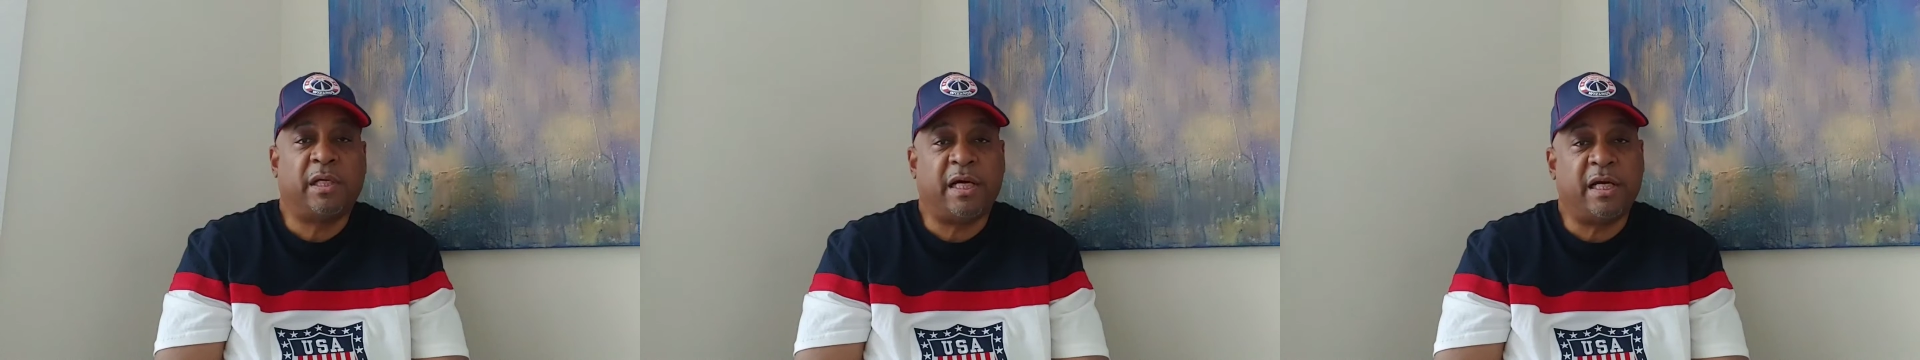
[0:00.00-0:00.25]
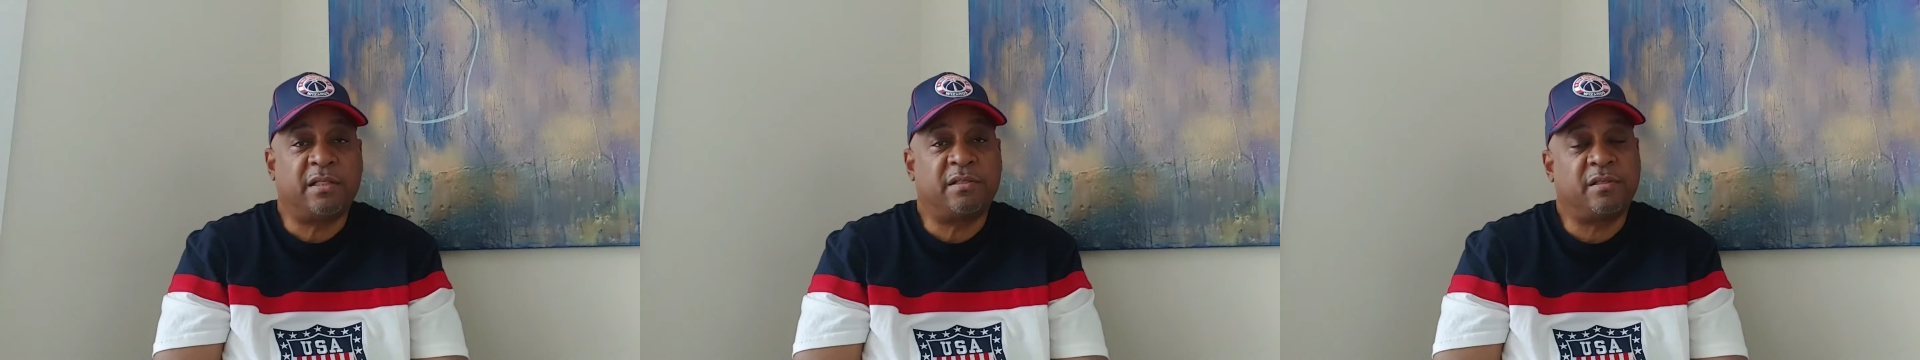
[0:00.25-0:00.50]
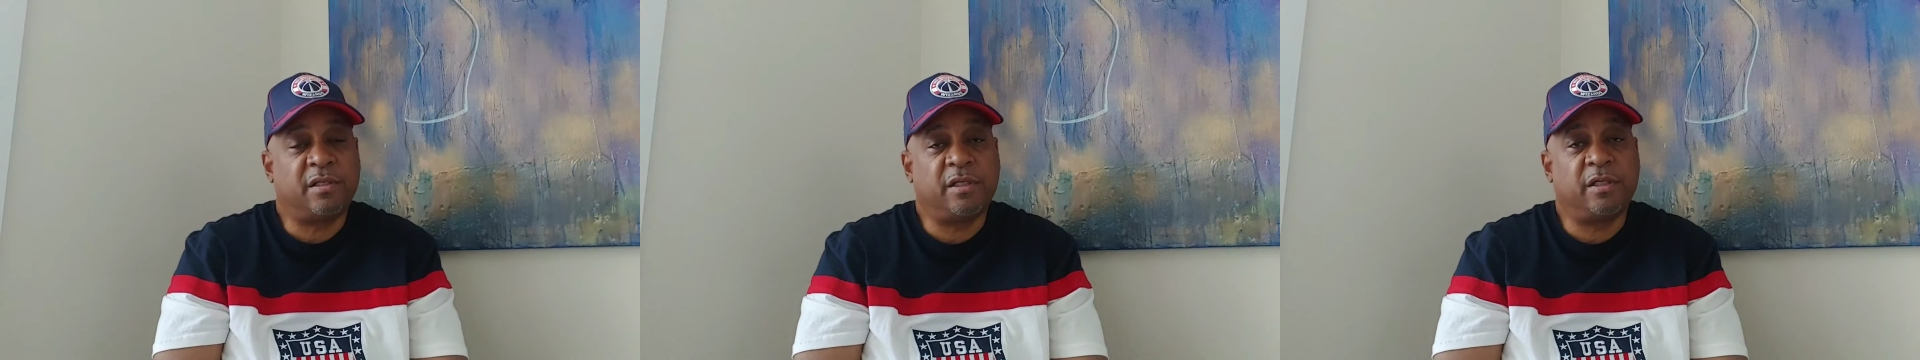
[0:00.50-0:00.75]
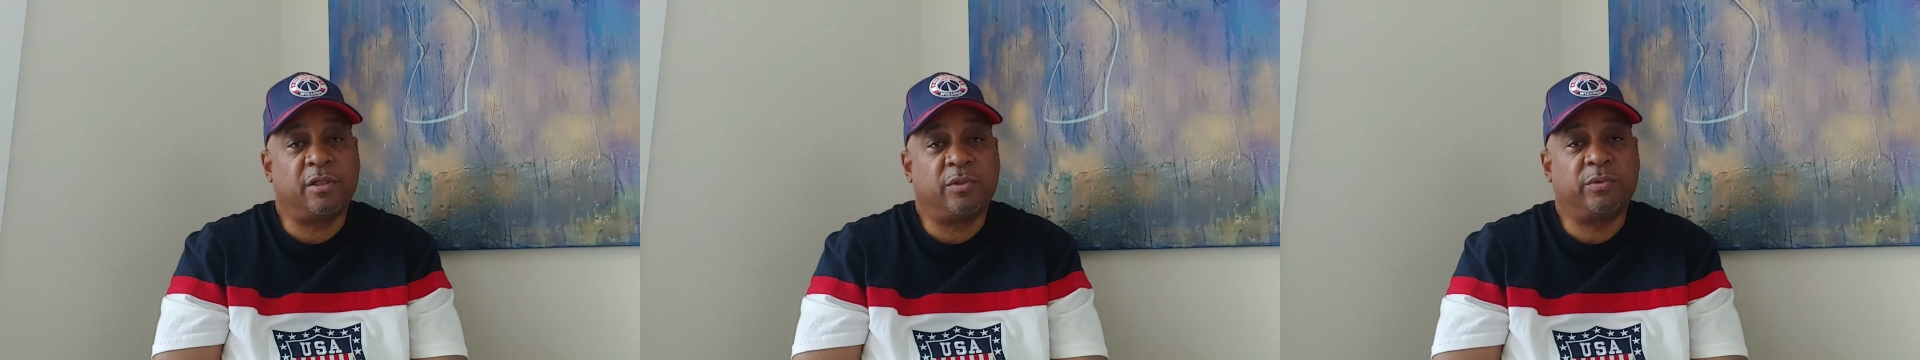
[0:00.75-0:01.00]
I
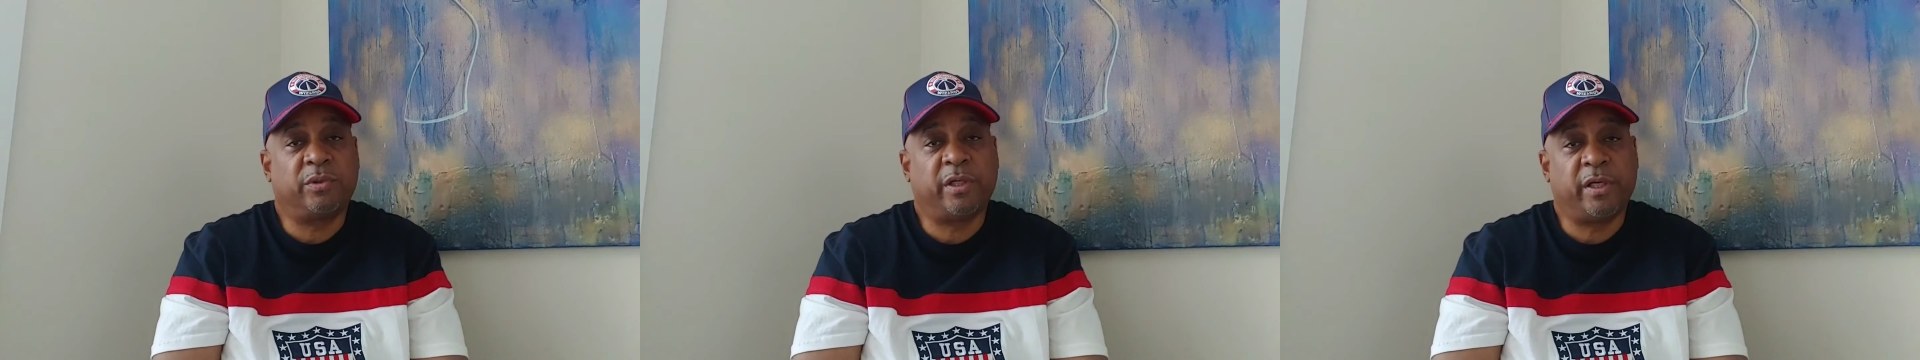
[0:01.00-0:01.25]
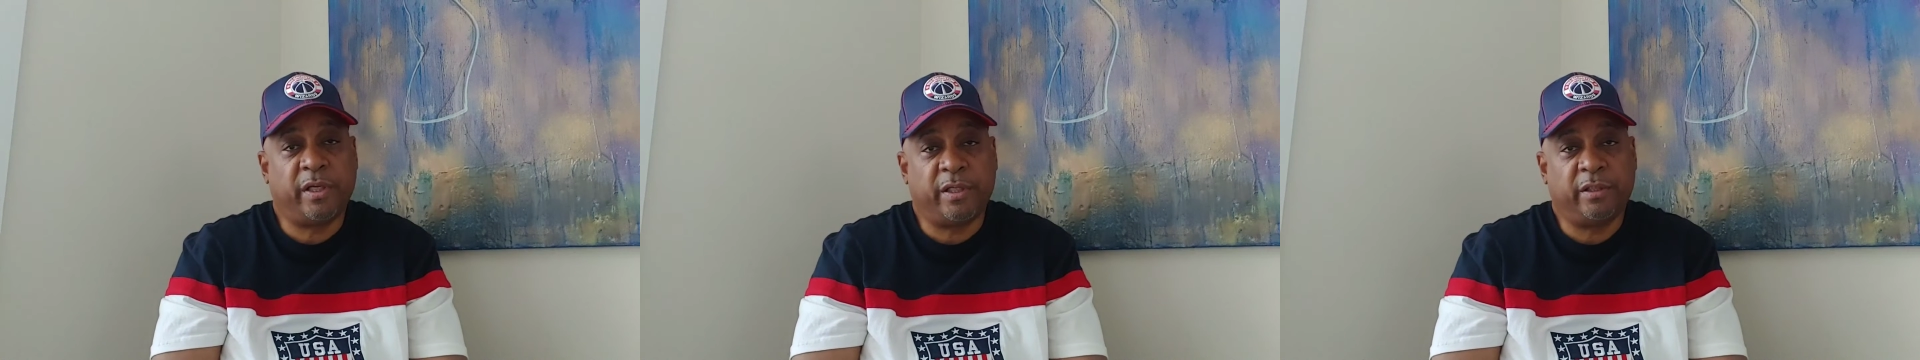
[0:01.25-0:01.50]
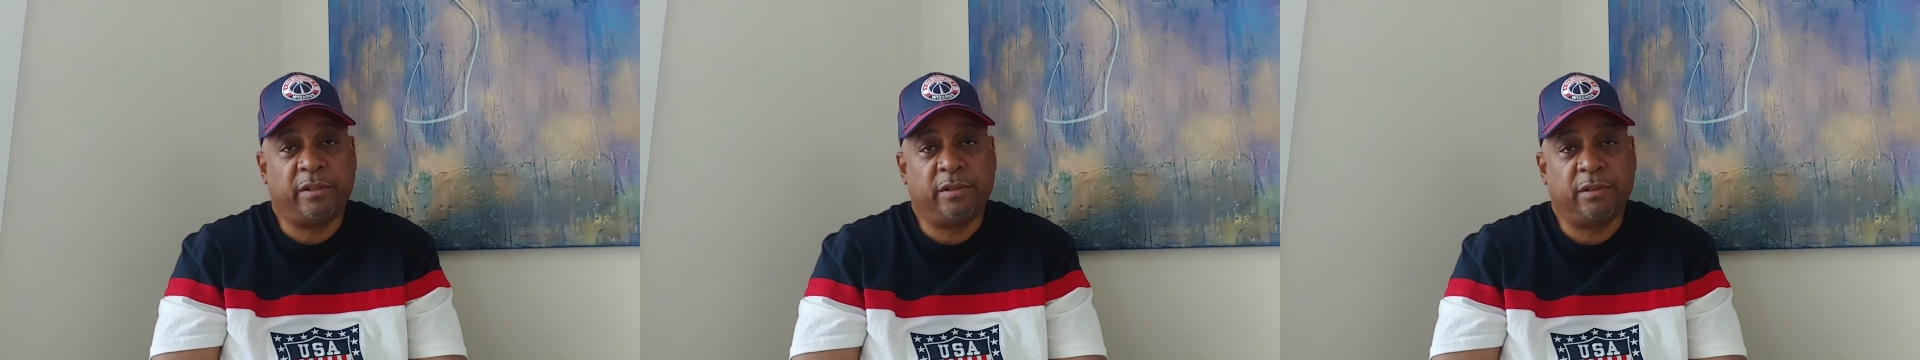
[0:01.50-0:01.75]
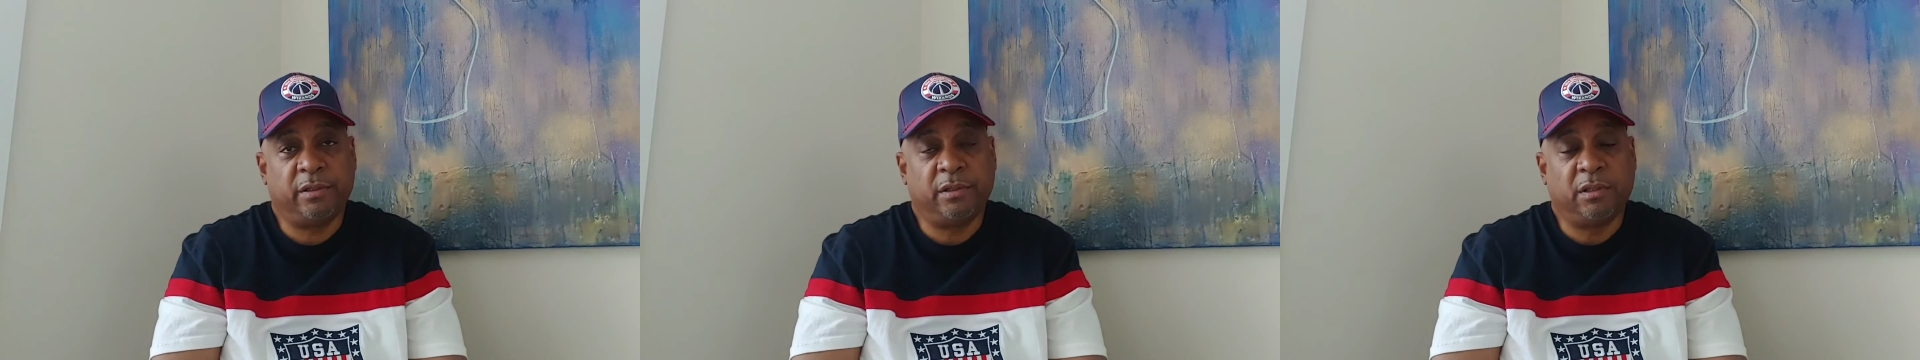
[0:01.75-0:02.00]
said okay,
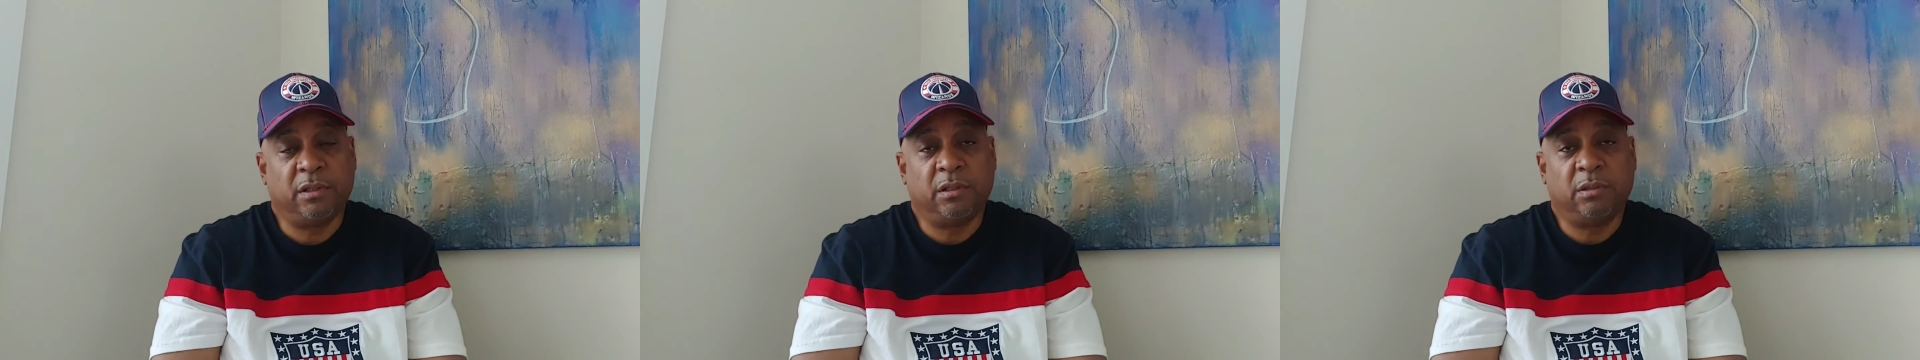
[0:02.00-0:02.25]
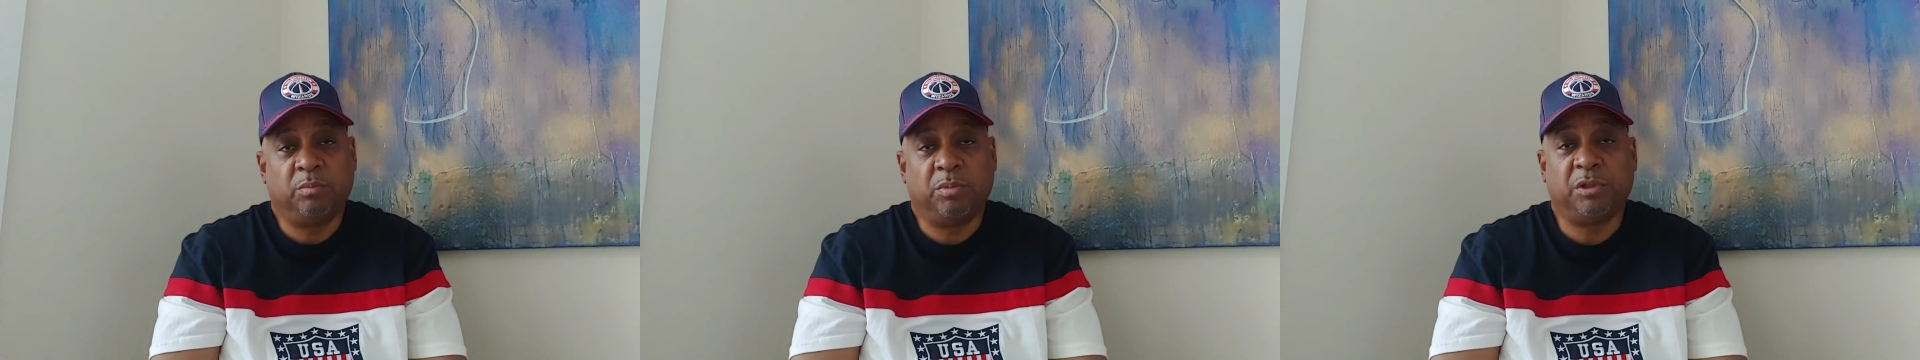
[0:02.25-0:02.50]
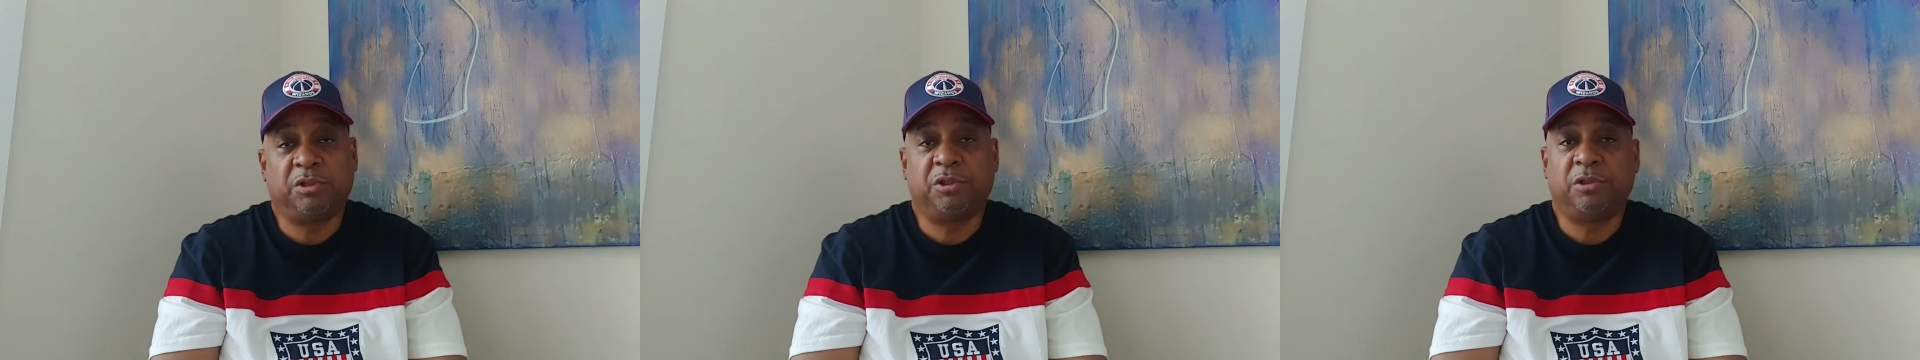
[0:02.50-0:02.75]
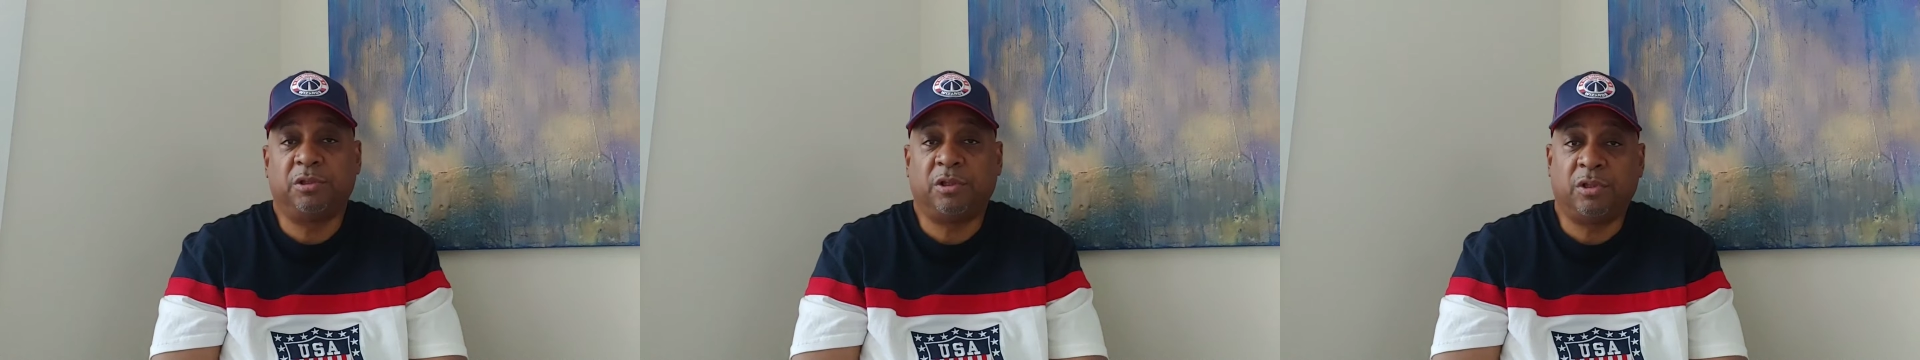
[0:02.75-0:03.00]
but
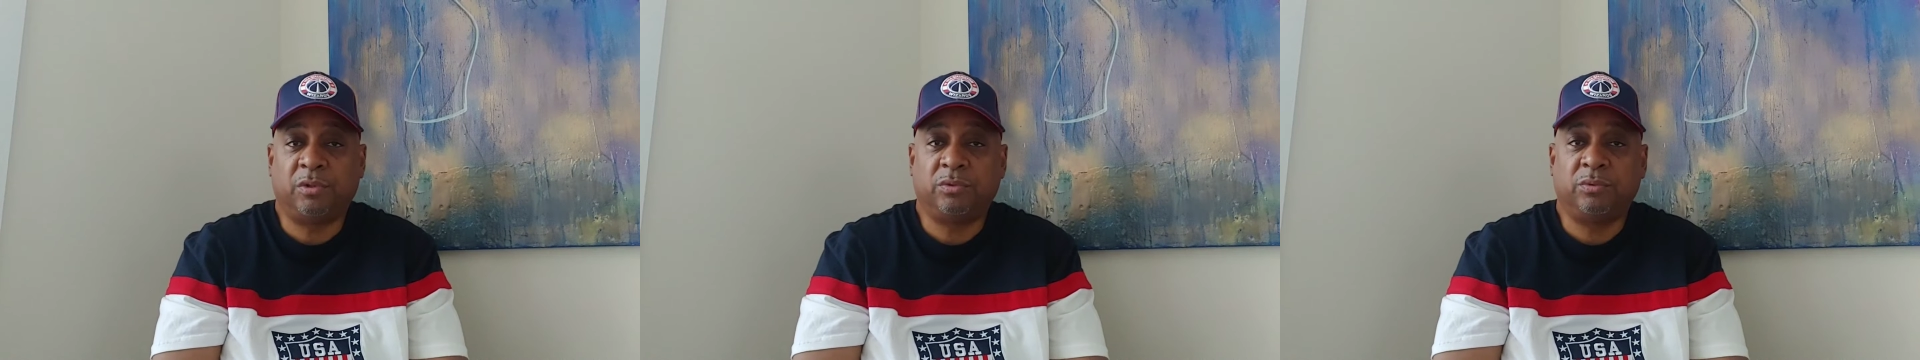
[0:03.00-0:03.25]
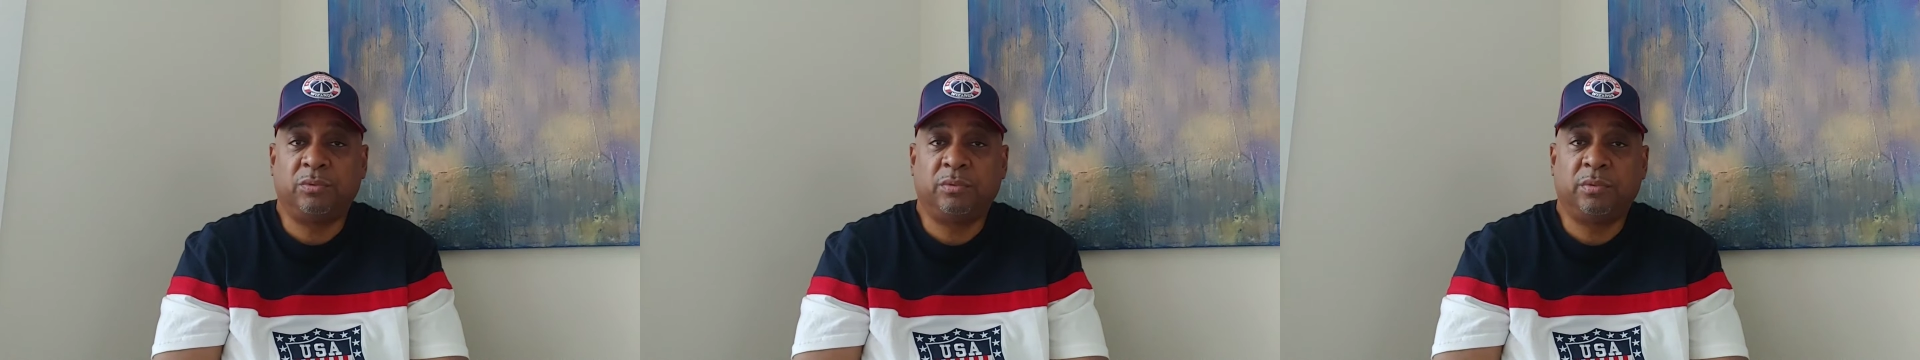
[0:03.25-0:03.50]
you know,